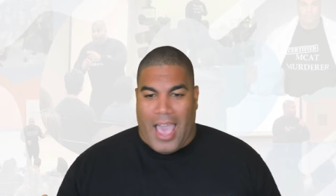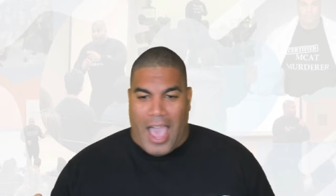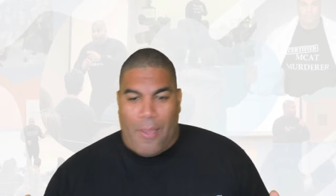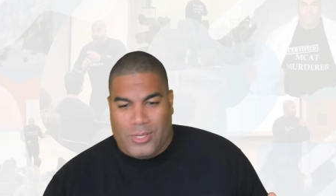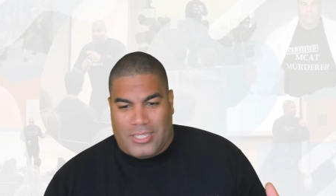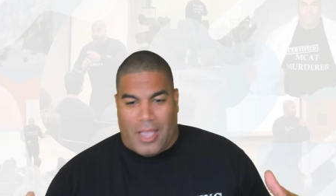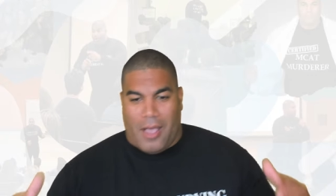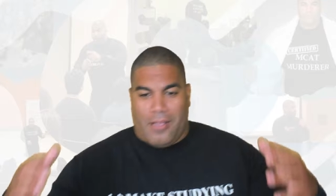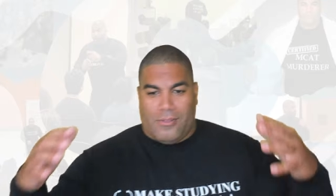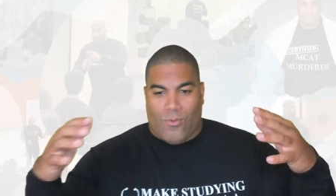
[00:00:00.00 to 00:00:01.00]
I was
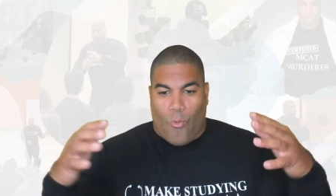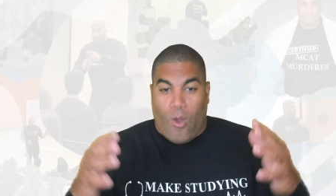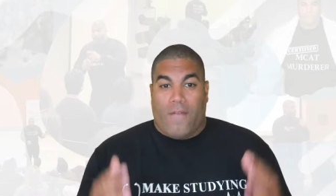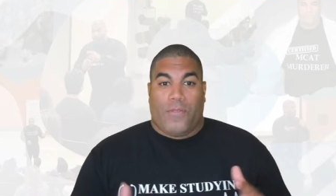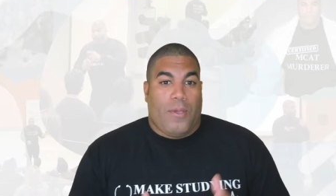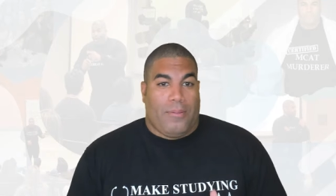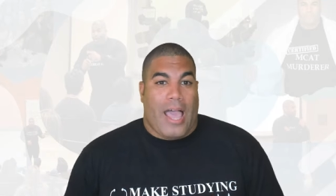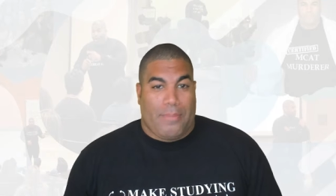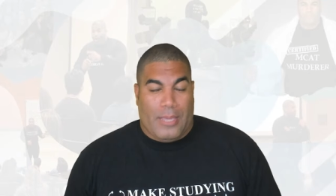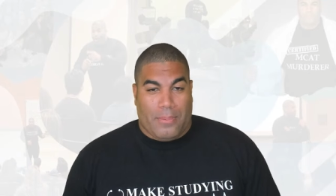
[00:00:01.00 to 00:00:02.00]
one of three
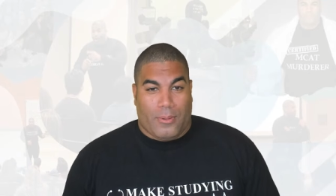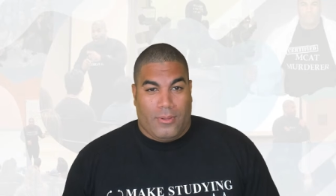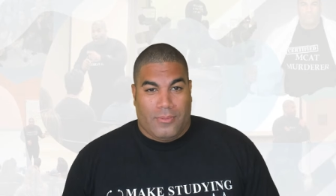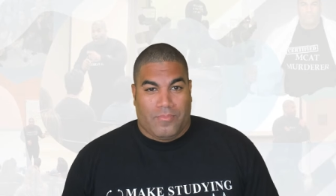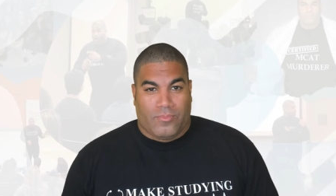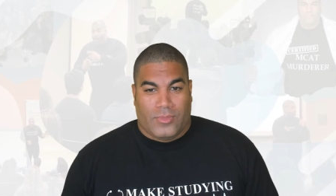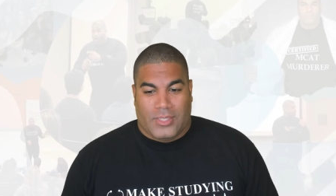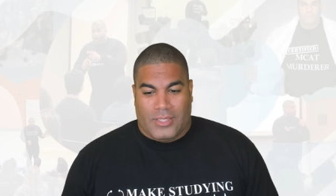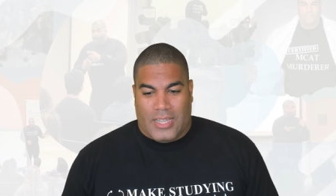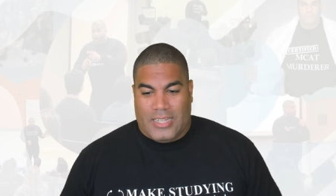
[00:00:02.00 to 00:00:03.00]
black people
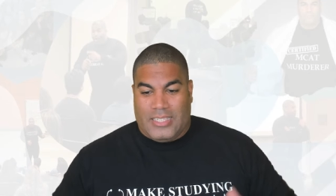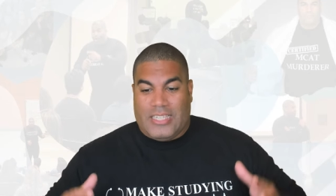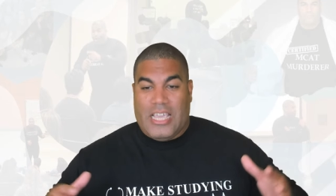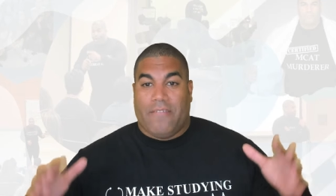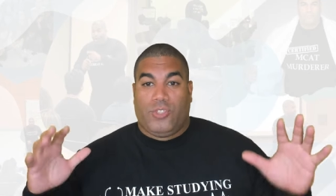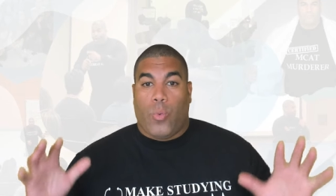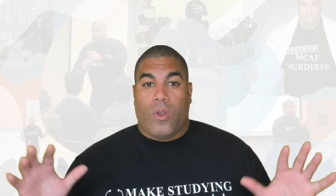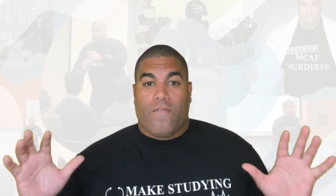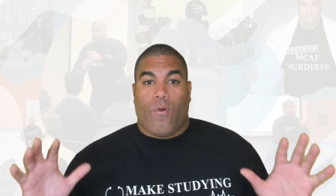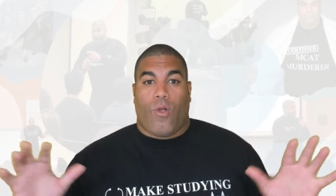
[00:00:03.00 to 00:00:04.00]
in a sea of
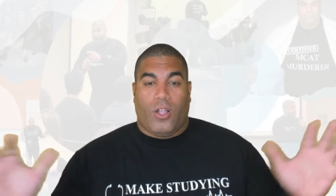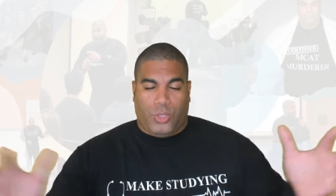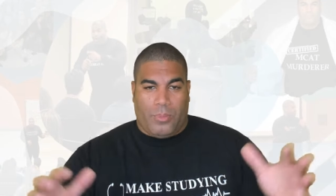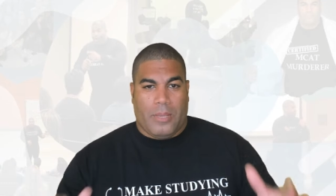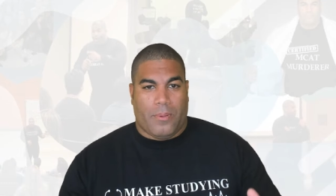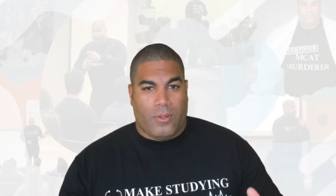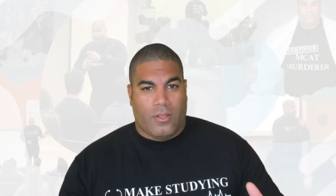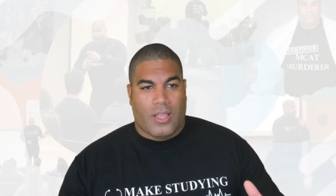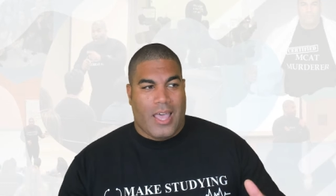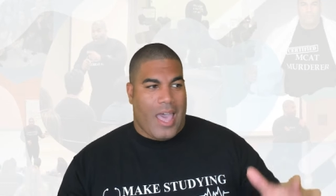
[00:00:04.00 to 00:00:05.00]
2,400 people,
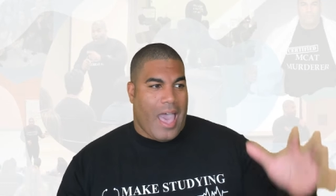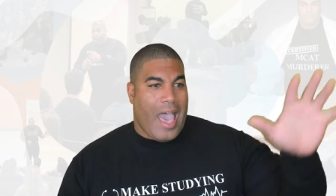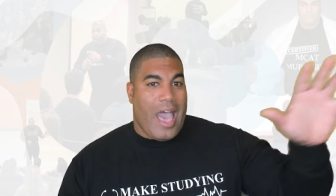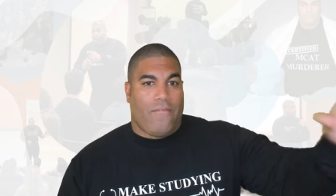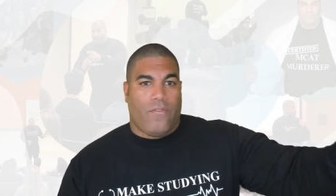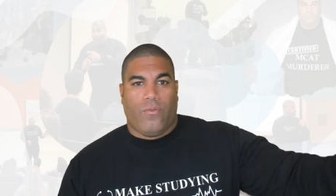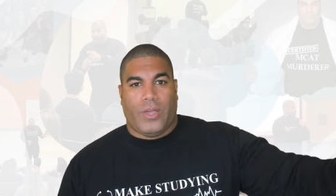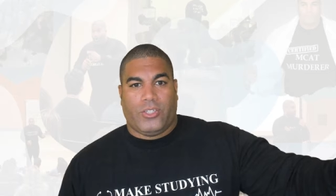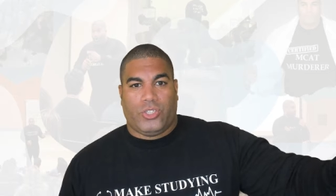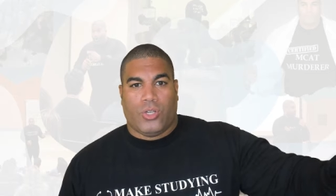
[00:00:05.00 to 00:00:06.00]
half of
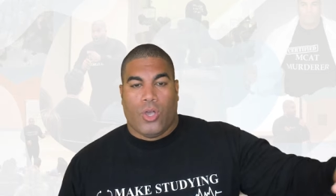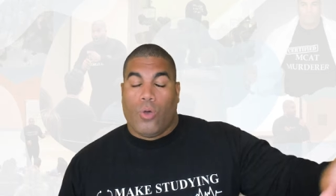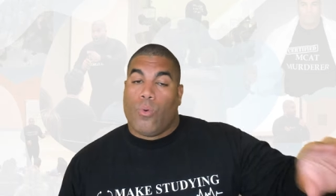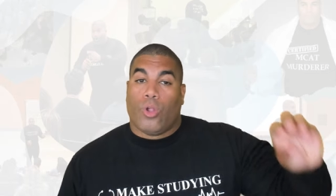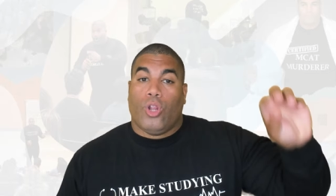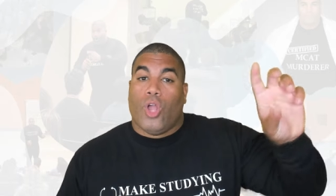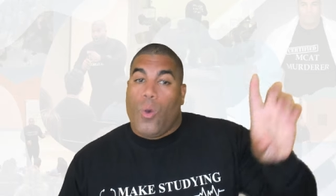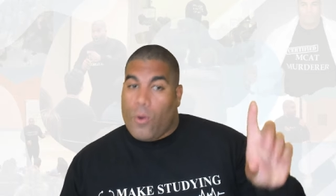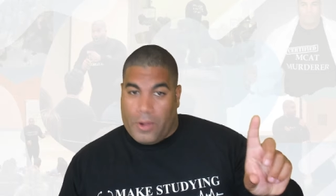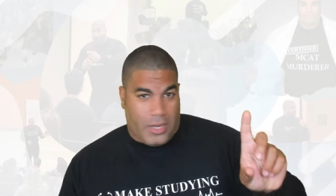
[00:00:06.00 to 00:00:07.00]
which were
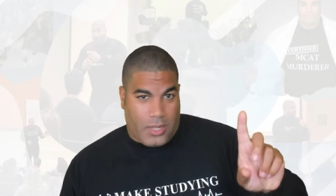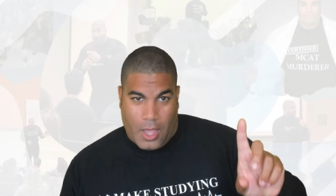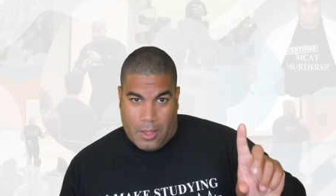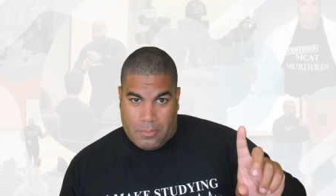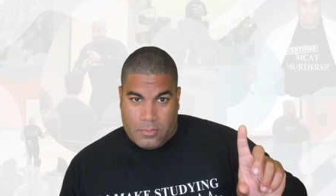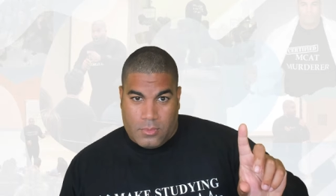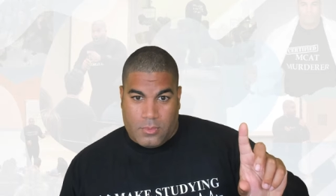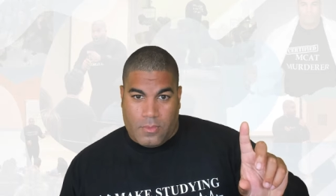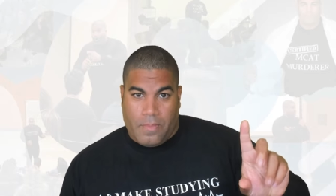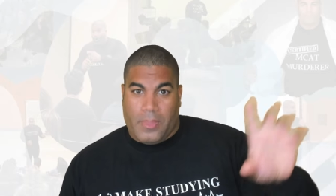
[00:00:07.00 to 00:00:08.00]
lower income,
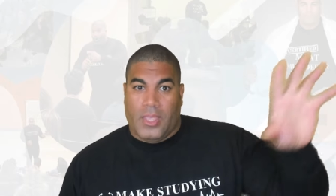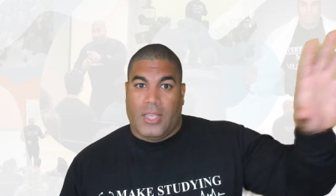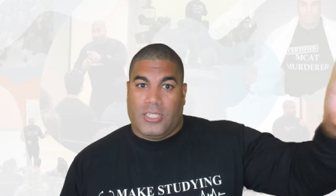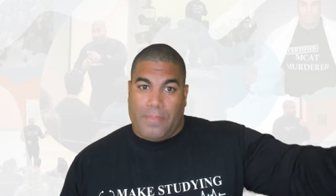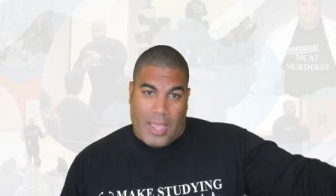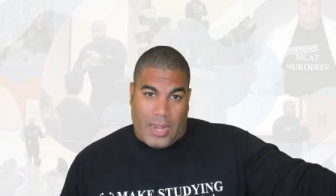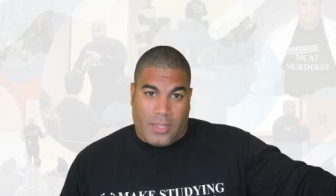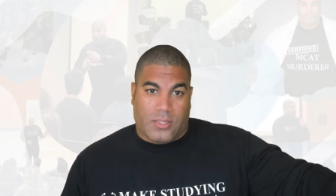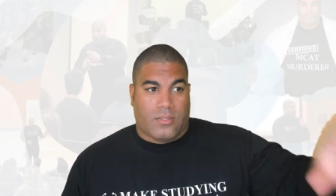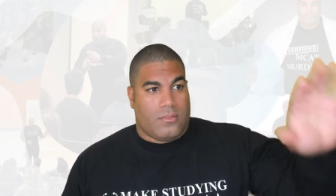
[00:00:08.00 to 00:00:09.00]

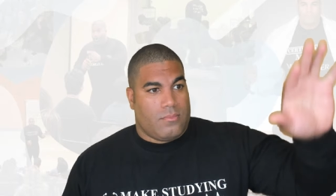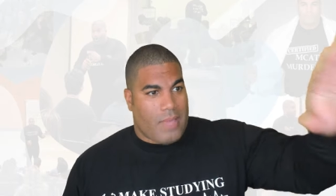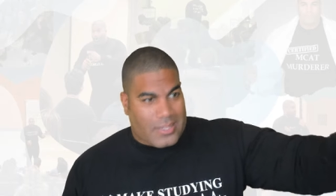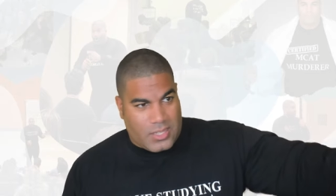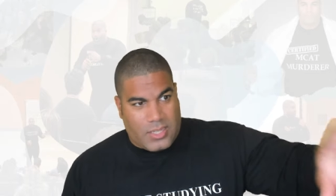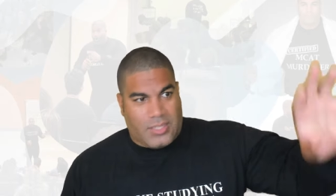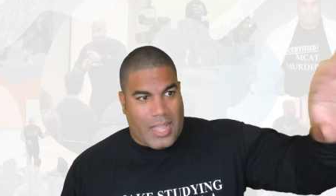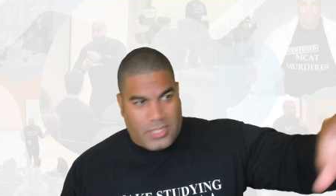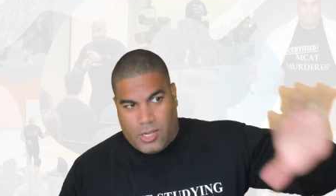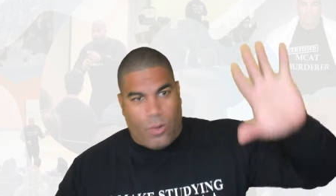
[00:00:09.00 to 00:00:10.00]
Hispanics, Mexicans,
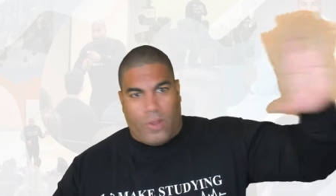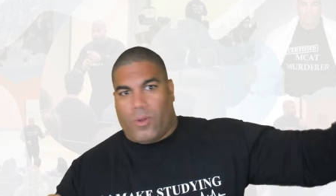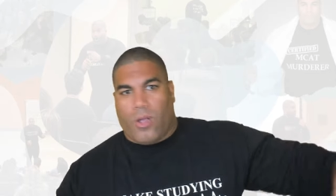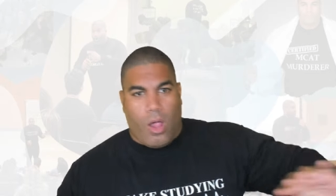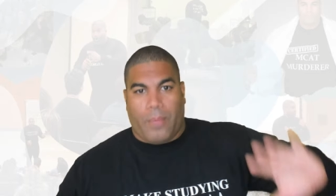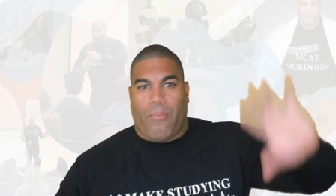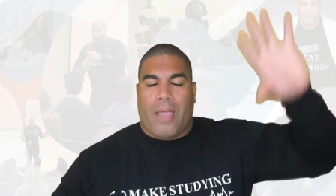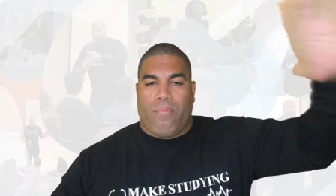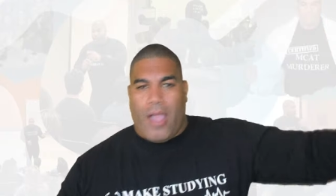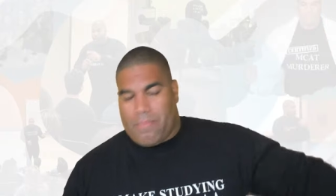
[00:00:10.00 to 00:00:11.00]
Latino, whatever you want to call it,
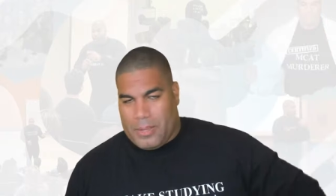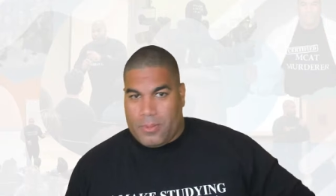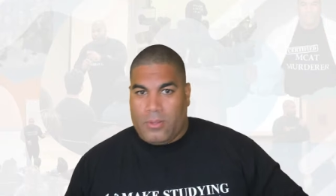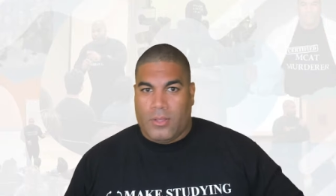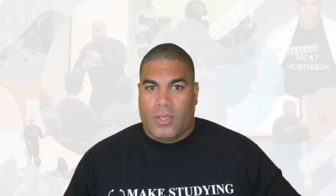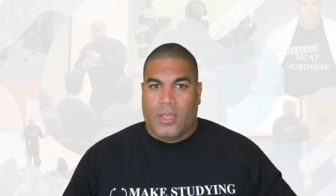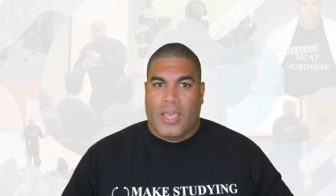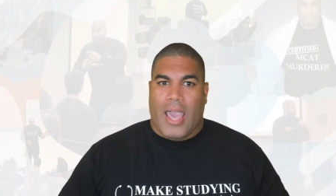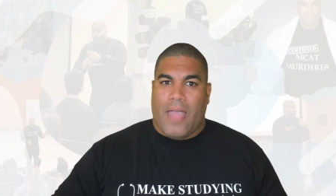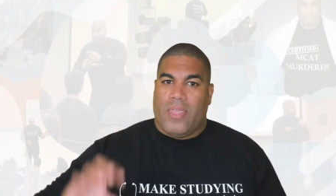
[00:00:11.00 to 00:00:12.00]
bright Brown people.
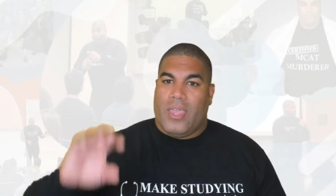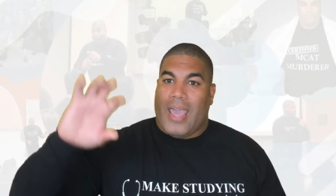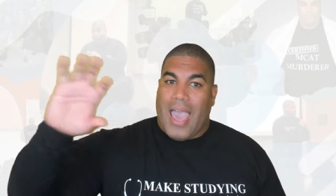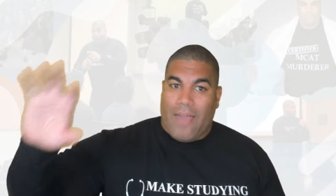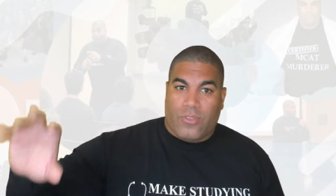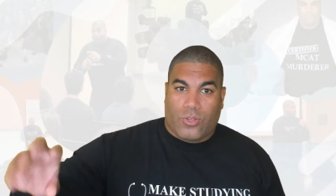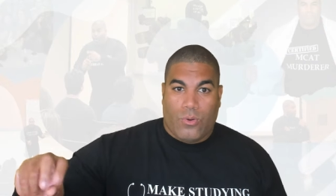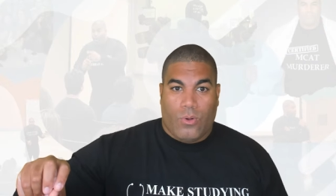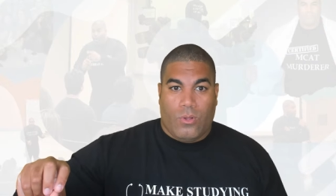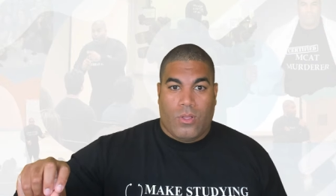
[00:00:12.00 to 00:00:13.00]
And then half the
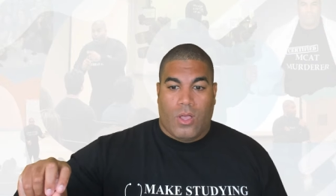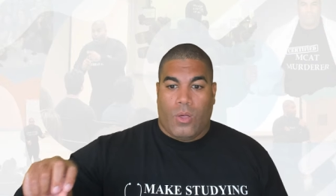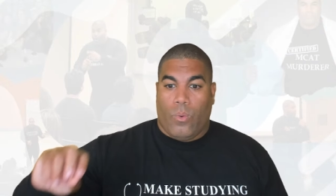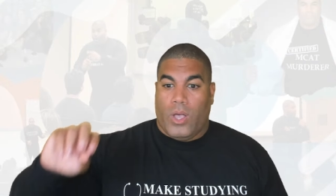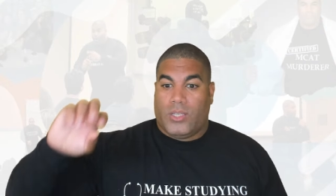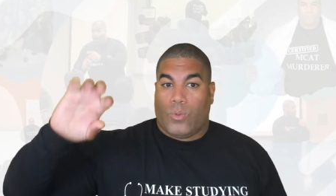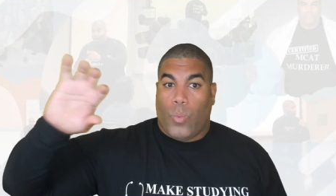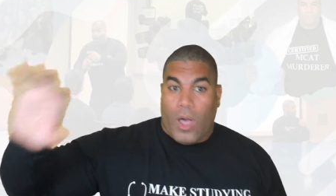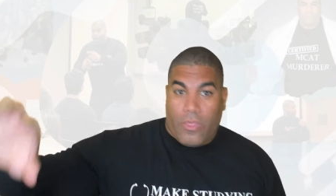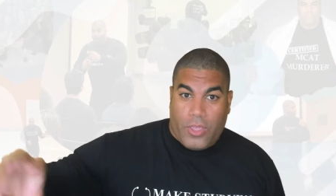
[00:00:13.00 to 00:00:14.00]
school was
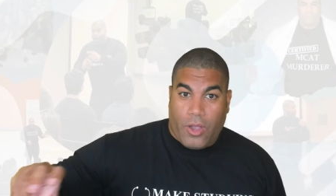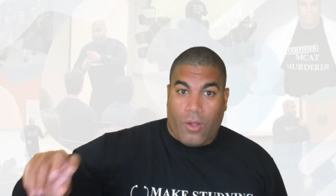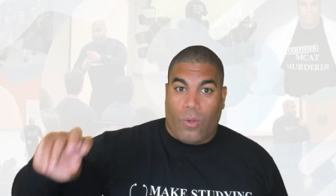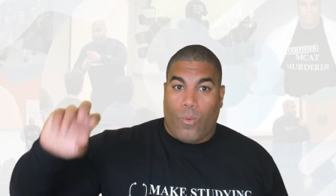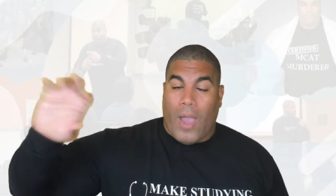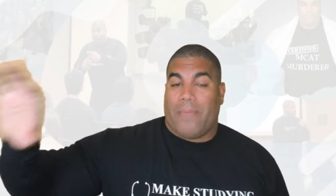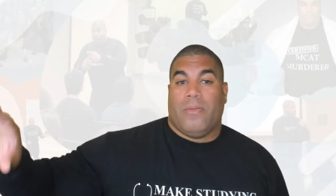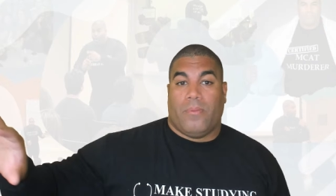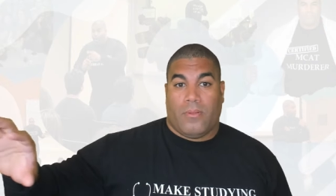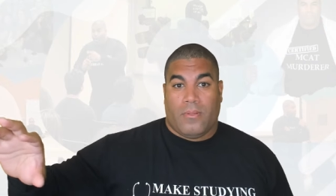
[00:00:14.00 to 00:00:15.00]
wealthier white people.